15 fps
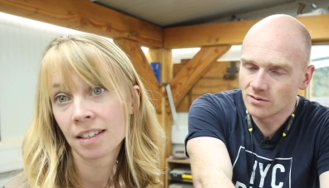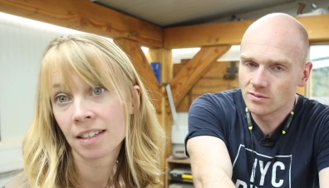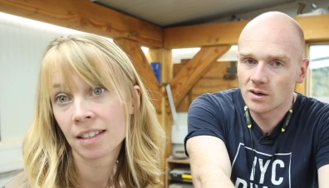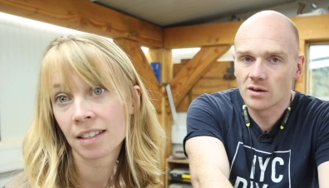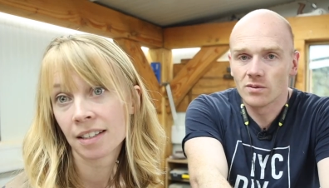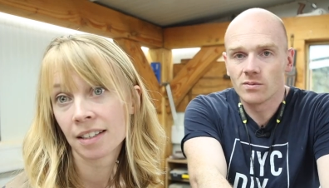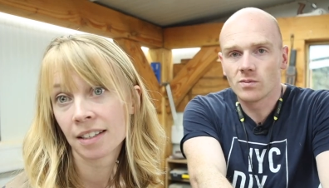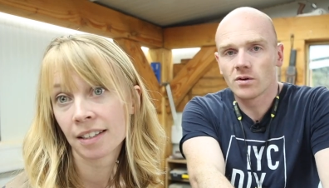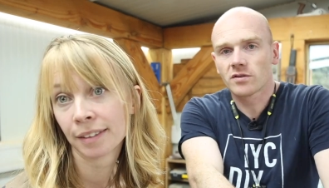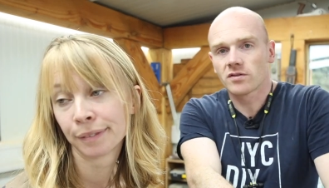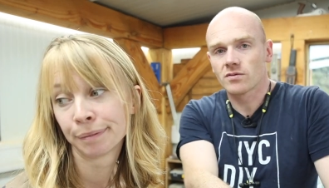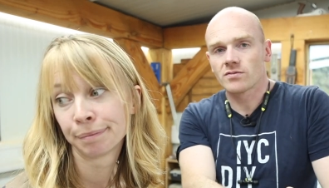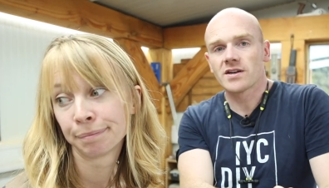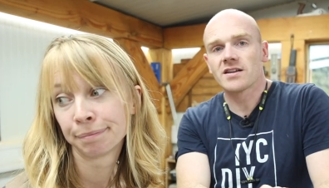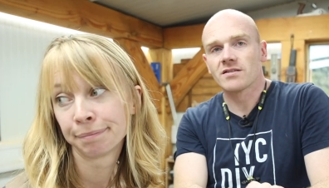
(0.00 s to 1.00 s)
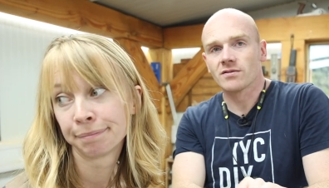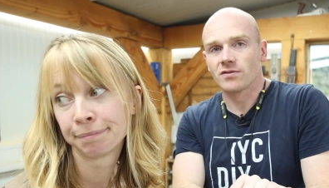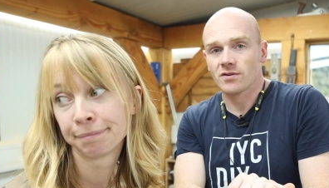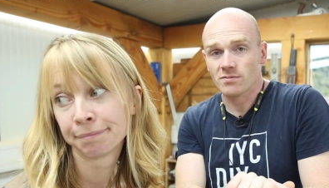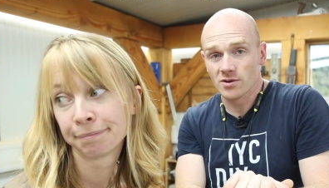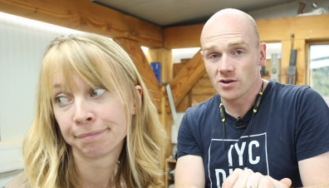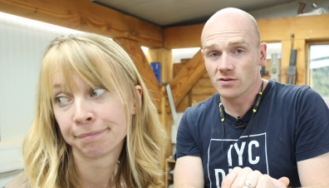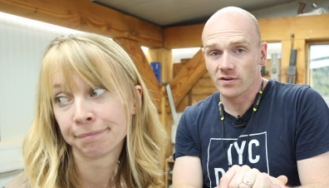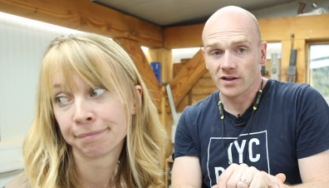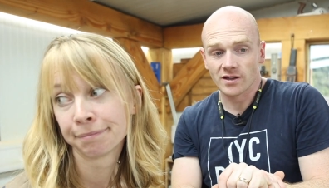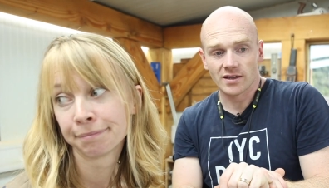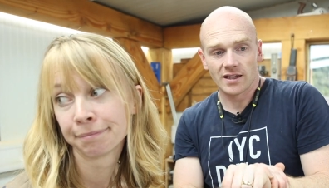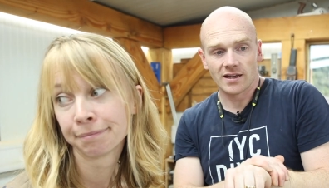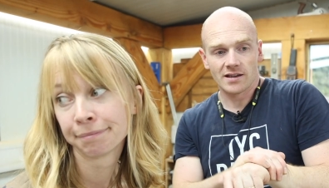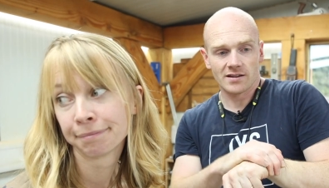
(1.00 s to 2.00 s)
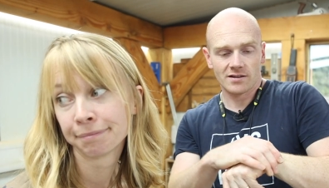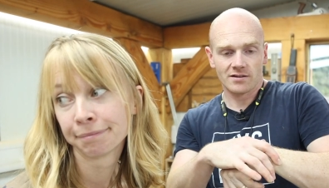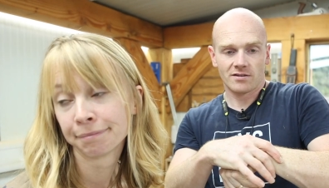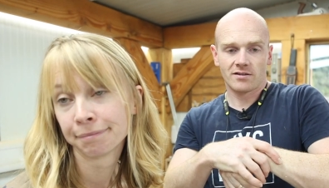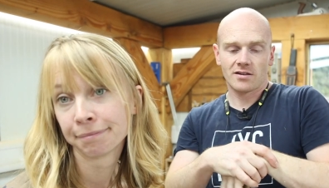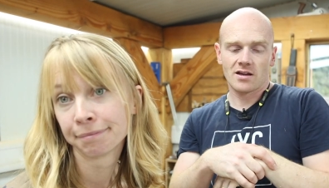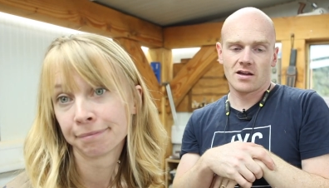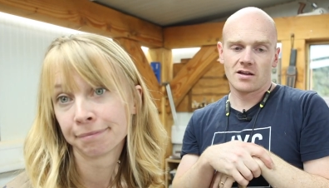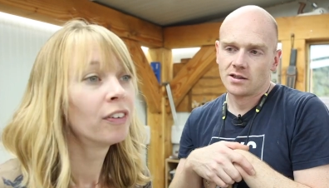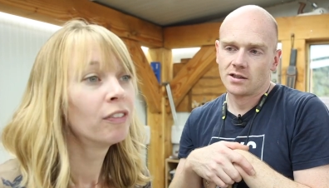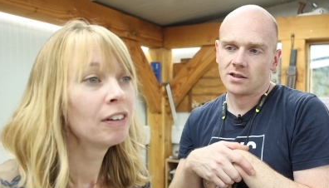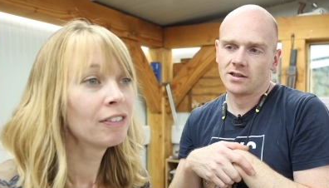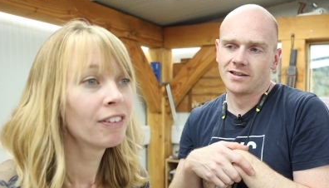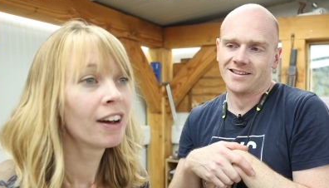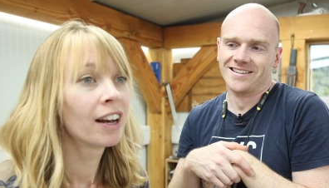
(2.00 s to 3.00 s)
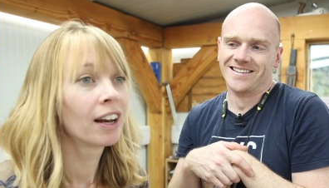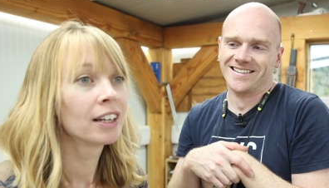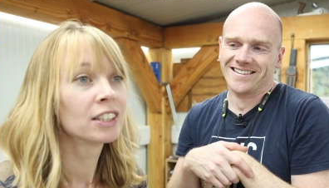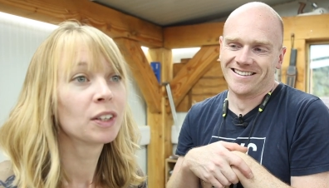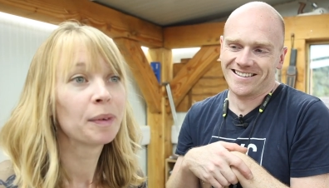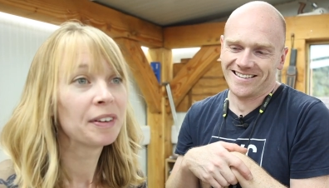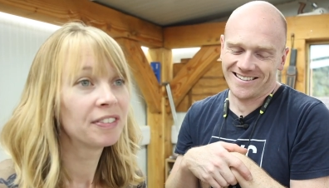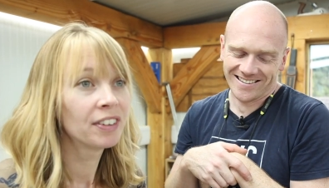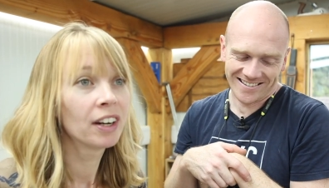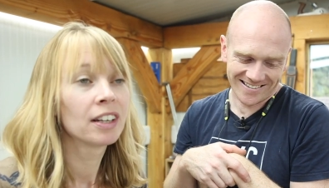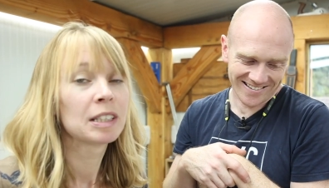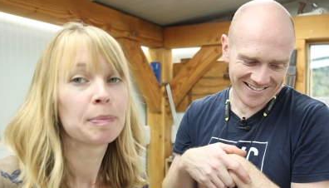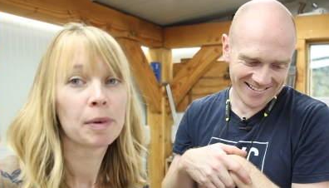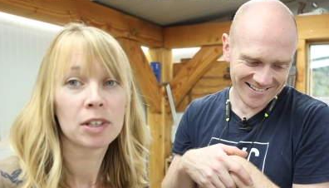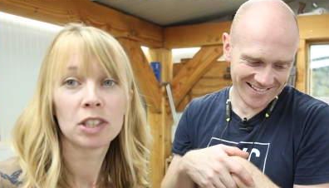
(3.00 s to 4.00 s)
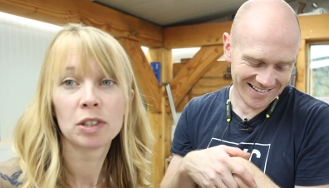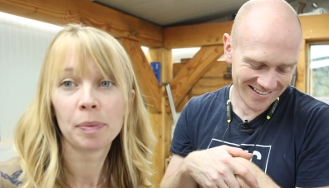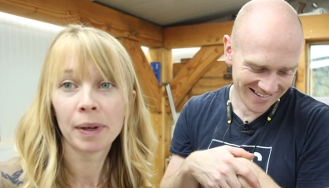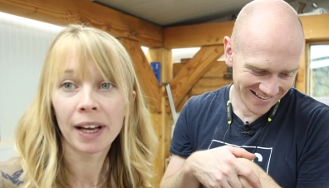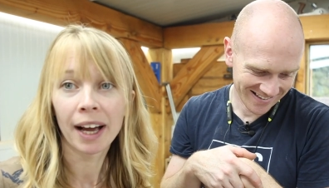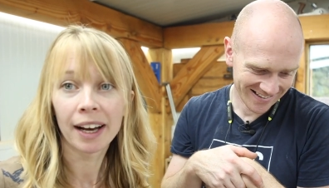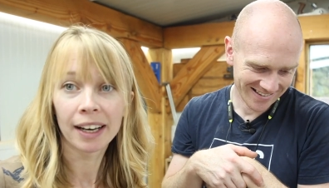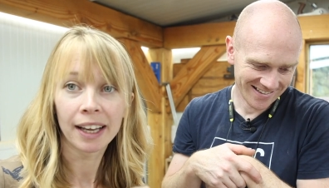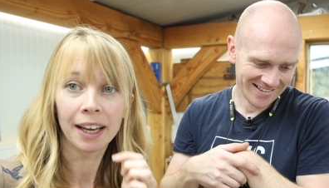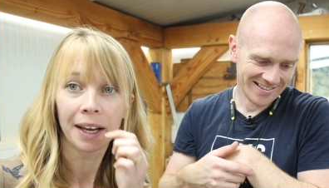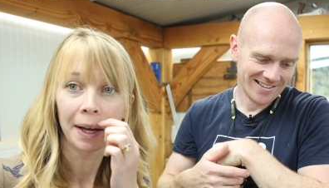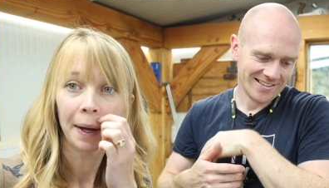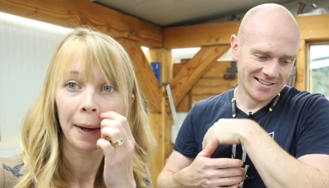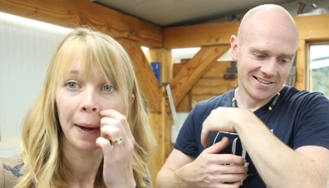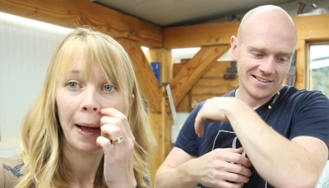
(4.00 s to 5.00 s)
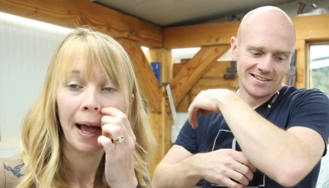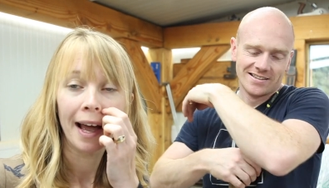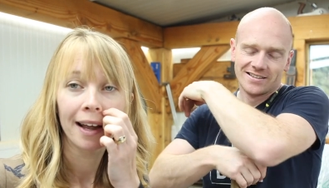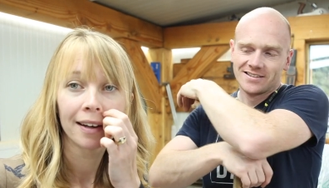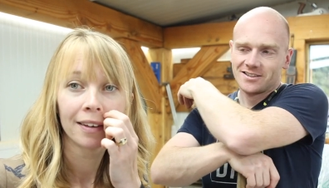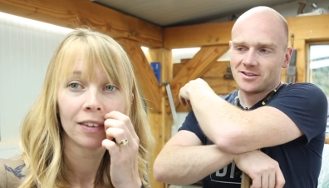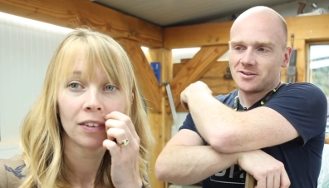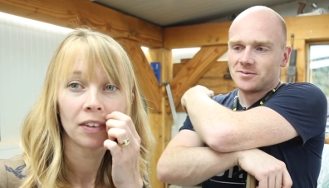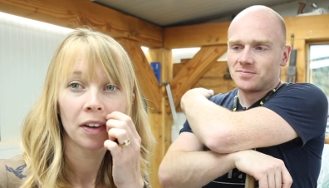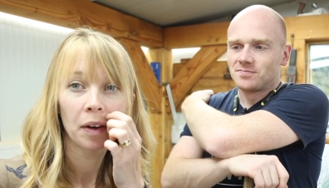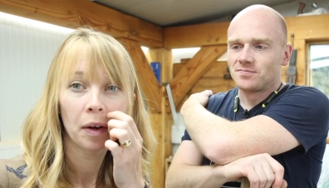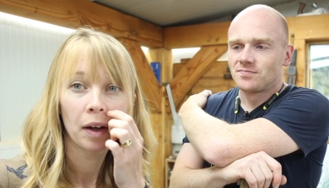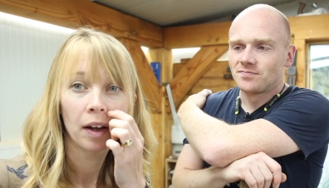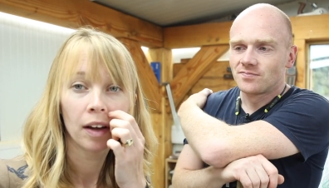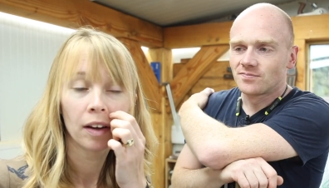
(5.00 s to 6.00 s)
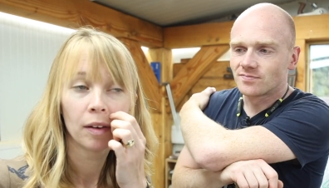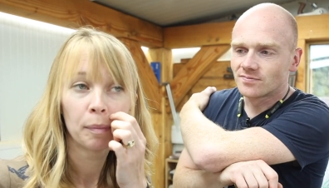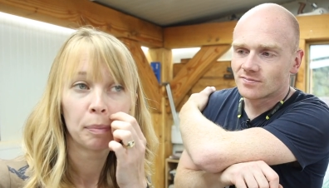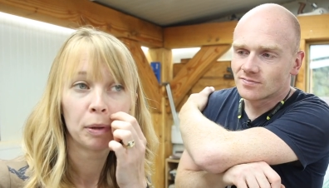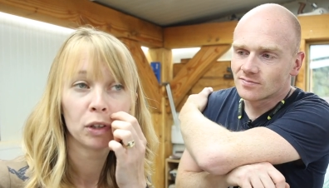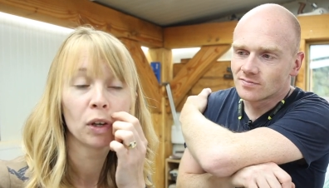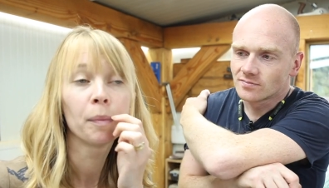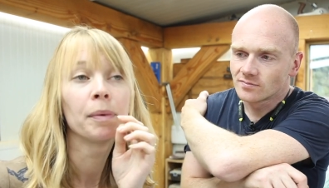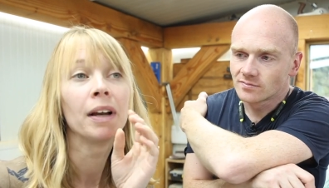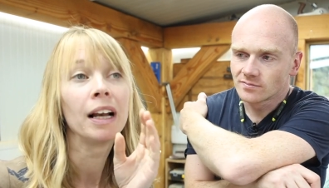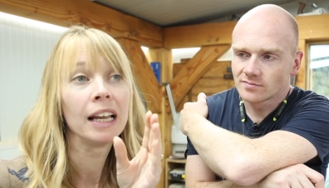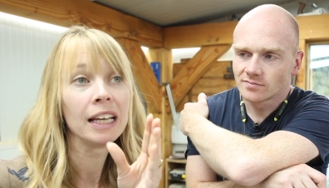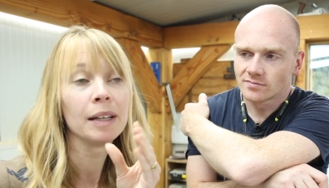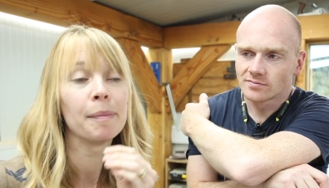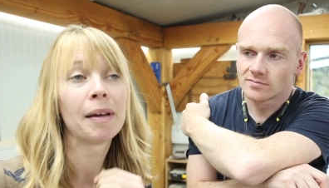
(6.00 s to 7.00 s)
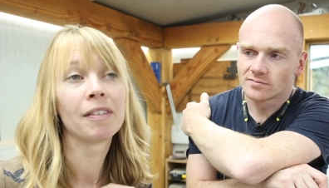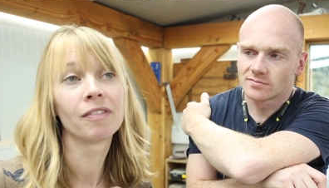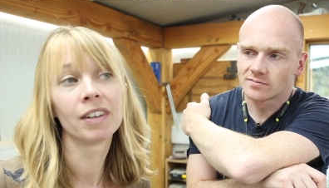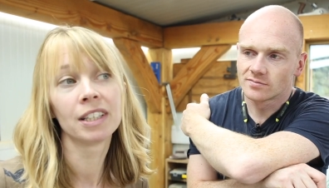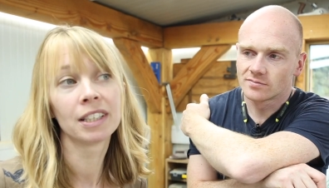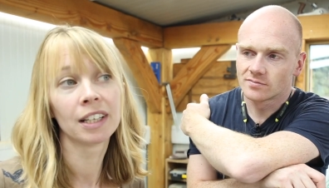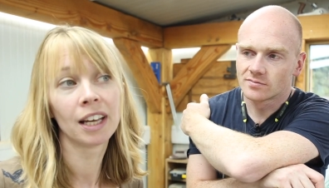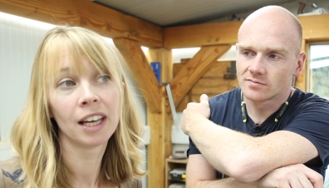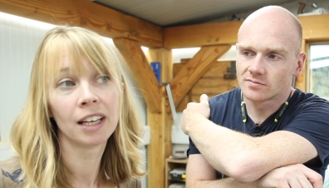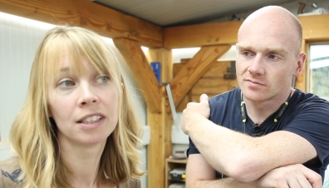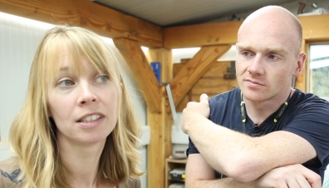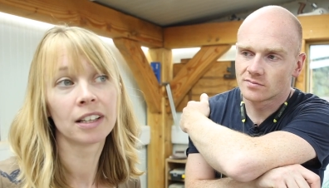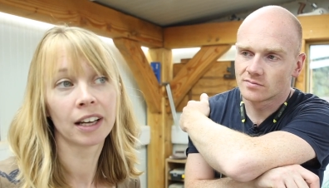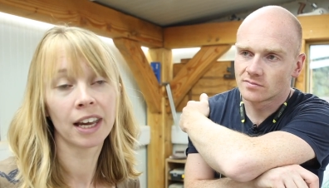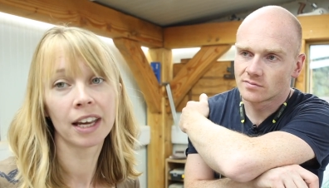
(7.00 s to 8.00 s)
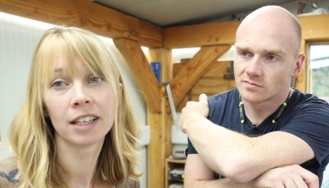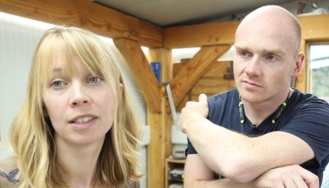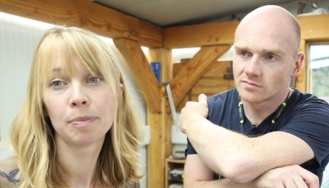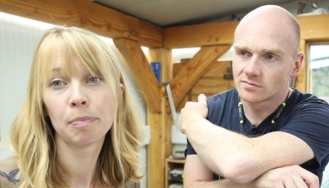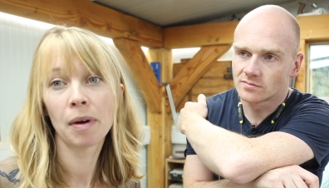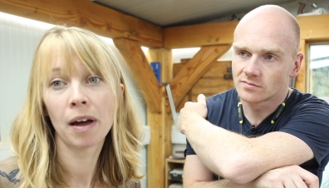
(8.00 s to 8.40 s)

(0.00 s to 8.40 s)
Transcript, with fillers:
Speaker 1: Well, what's the reason for moving is...
Speaker 2: We've realised that we've done as much as we can here and uh, predominantly the main reason is the kids